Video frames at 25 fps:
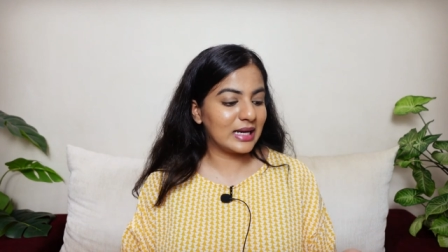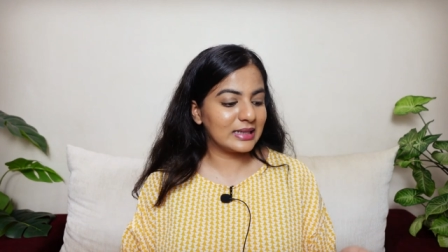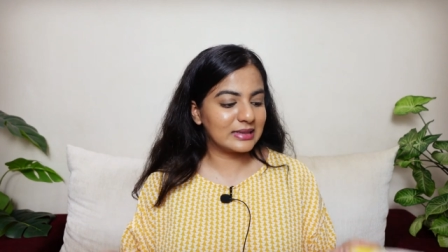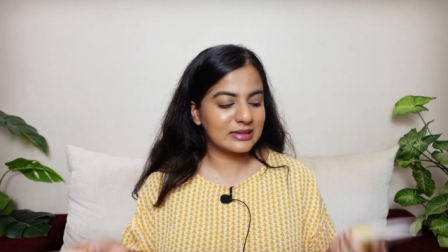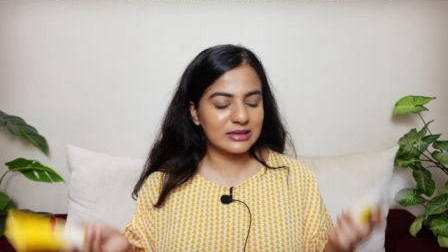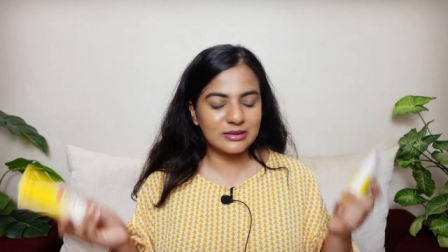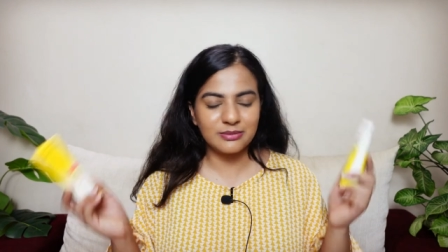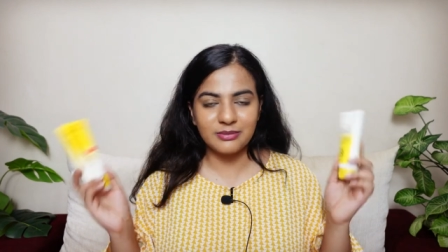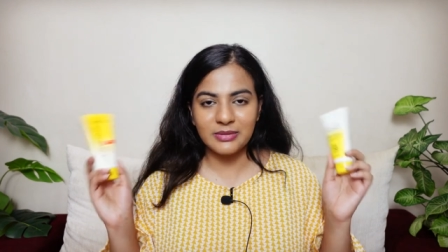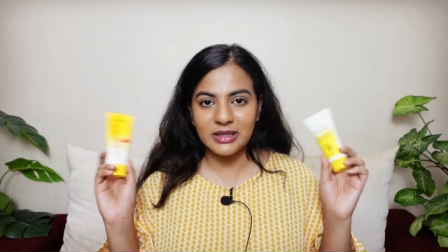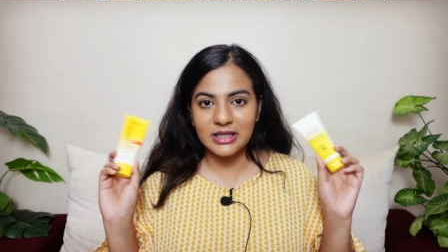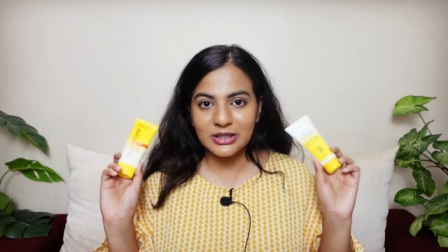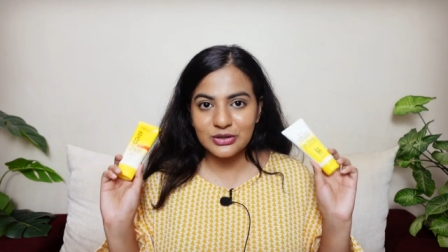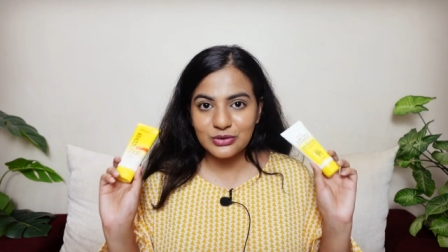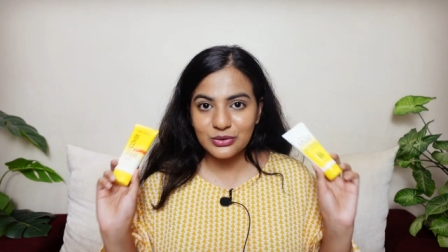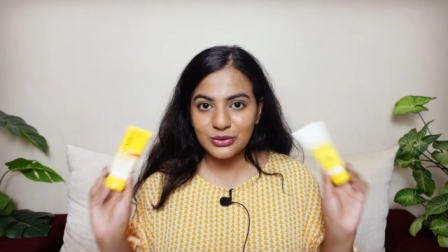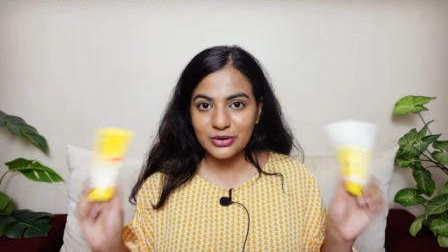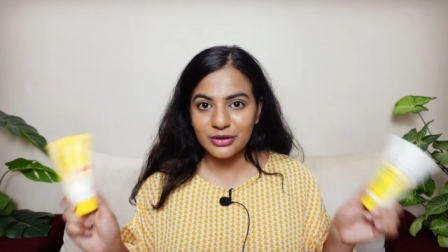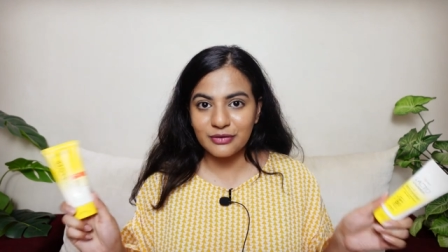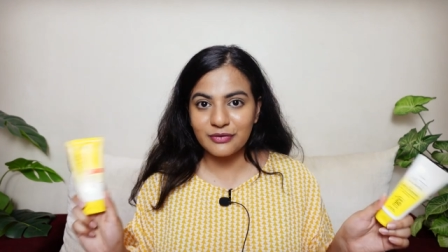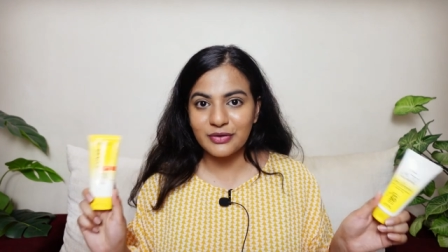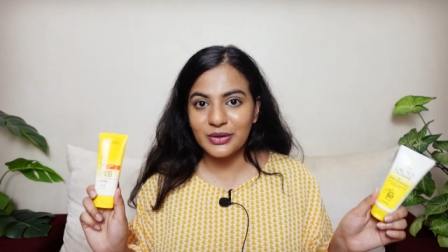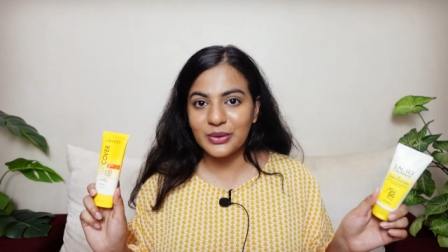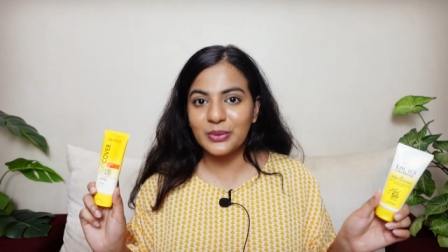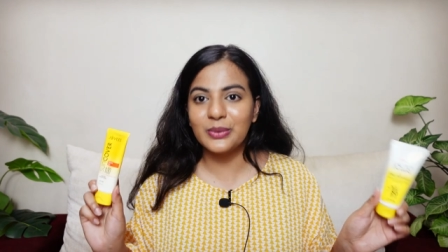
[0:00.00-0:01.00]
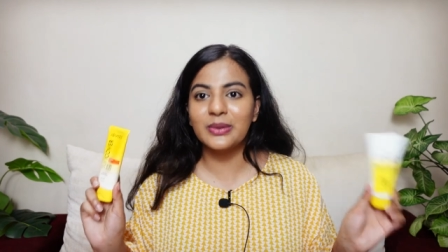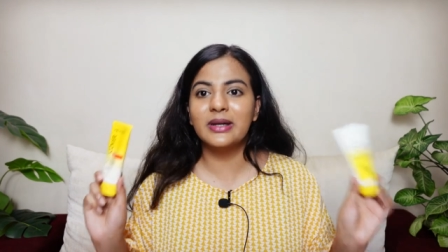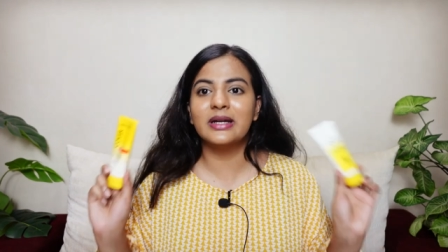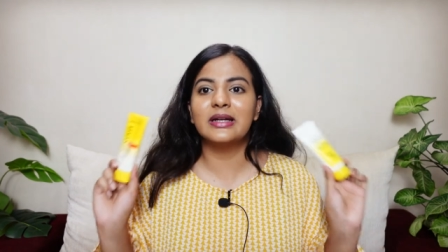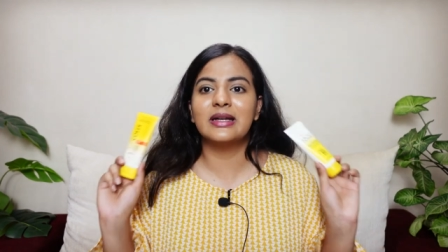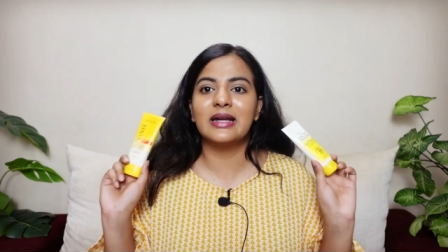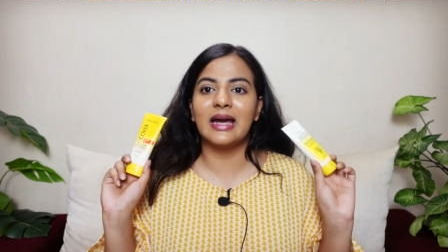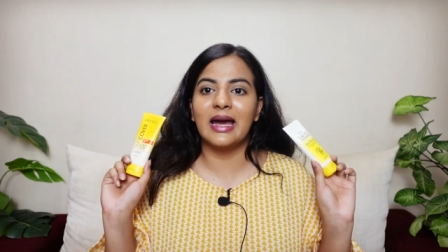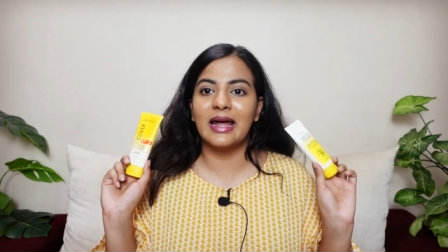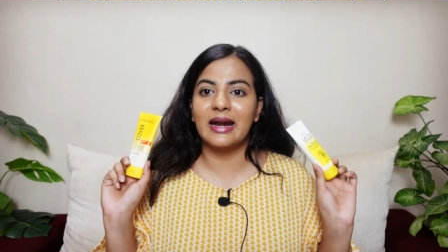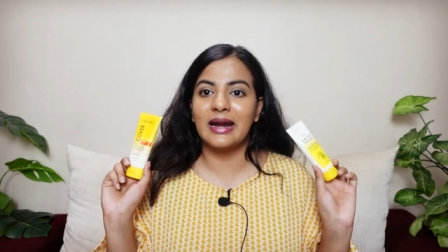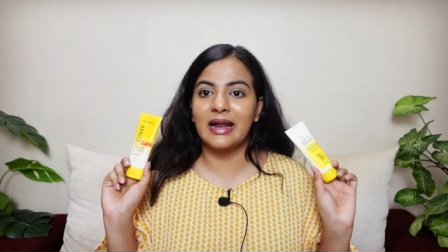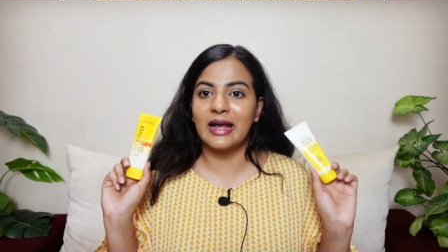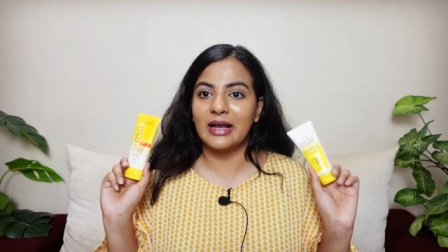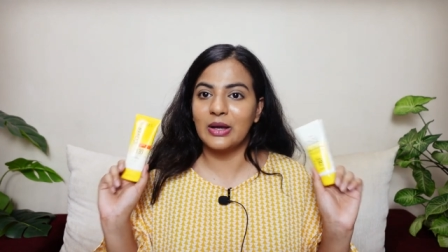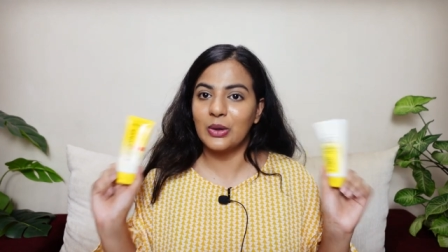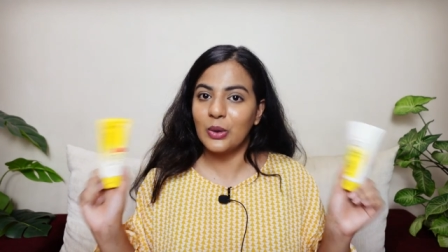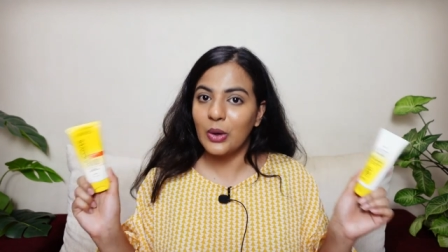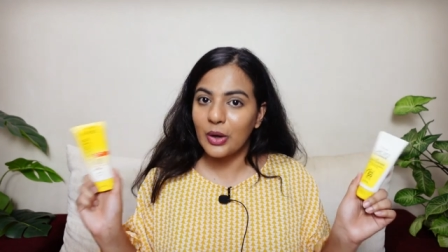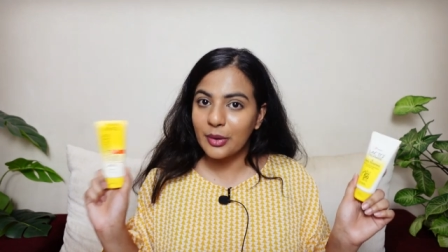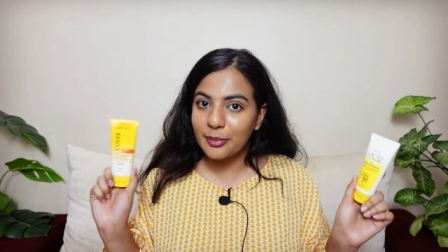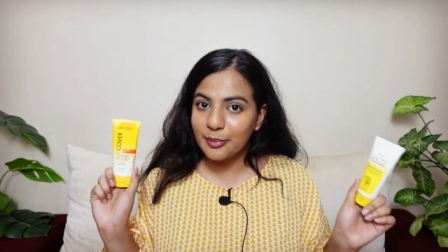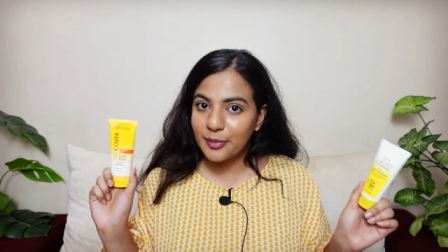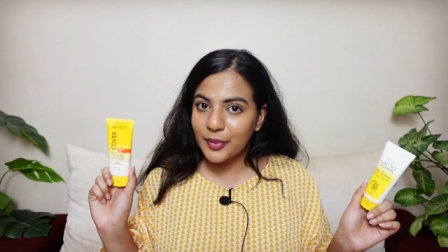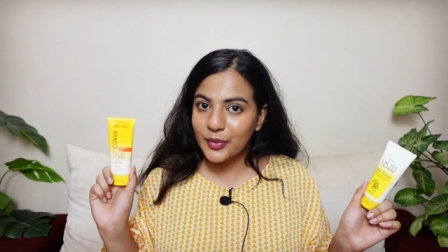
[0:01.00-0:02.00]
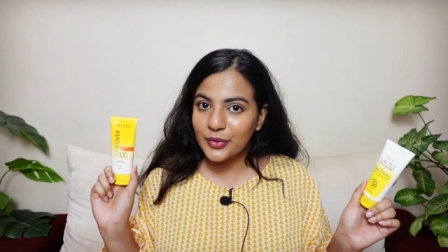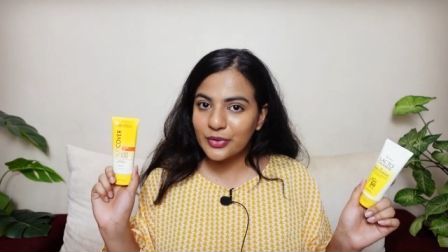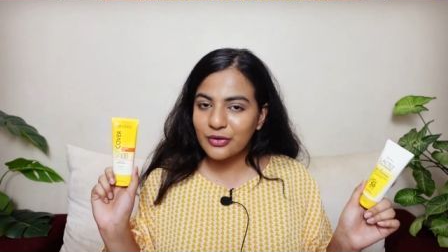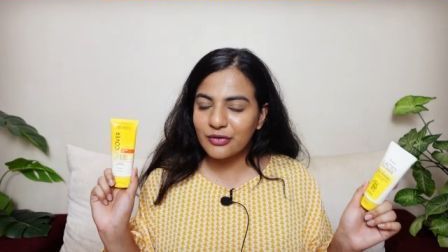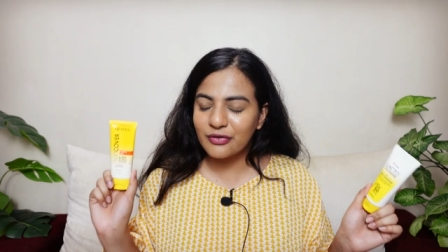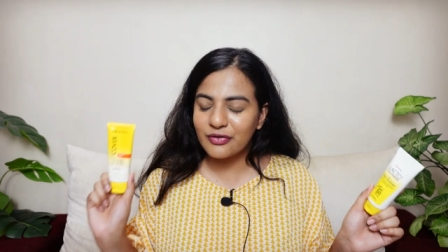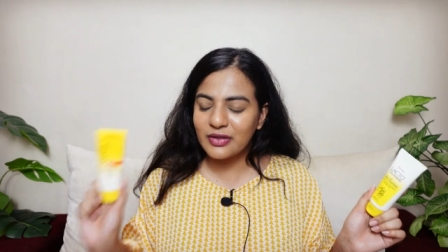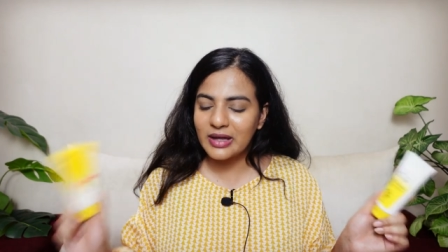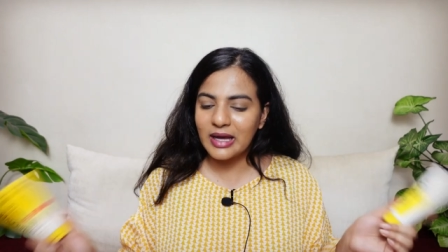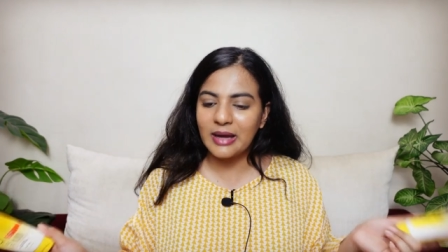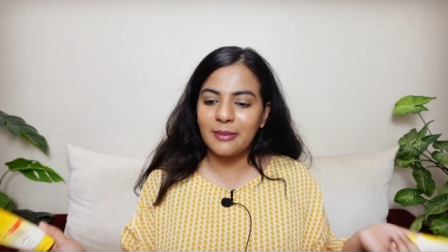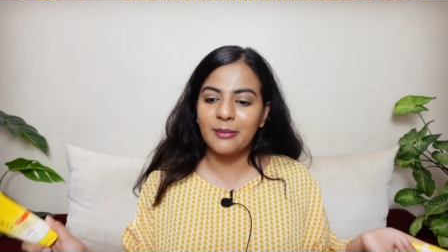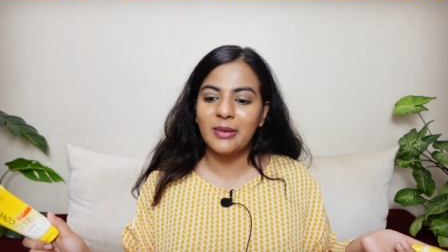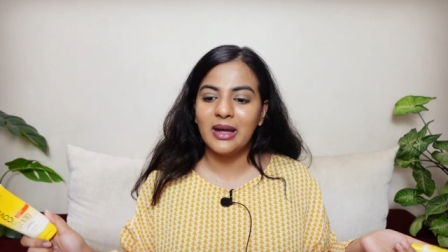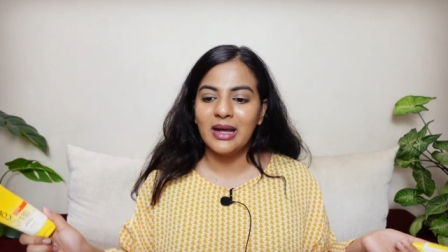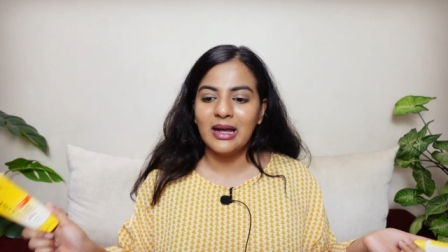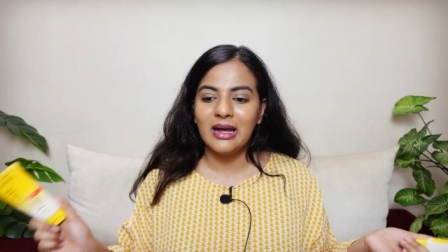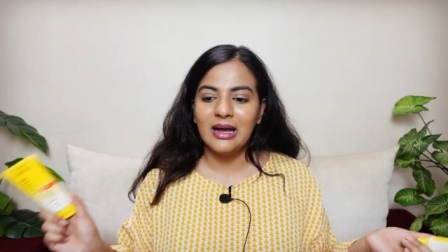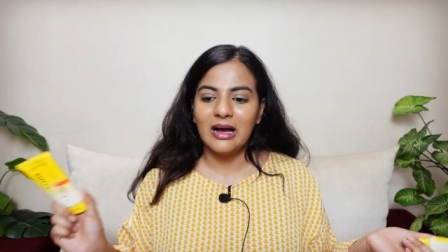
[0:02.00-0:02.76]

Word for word: asked me to review it and I got both of them.